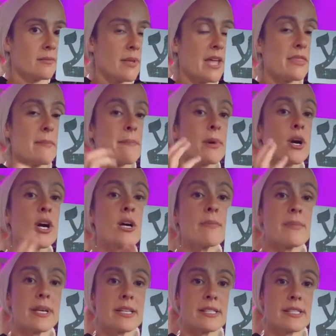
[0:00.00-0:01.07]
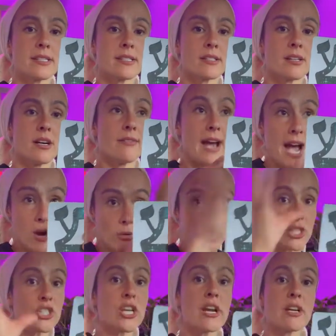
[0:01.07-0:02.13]
and the purpose of our
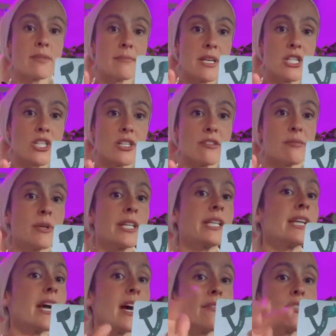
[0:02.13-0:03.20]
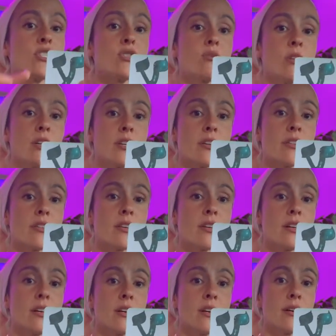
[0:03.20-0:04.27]
shared mission of bringing heaven to earth,
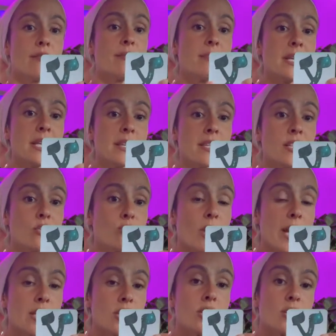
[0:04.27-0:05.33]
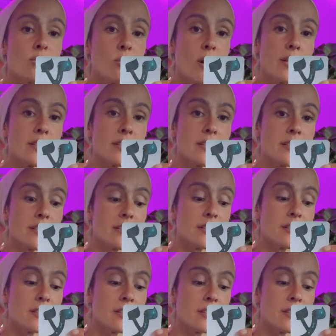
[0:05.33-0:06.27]
of being these righteous ones.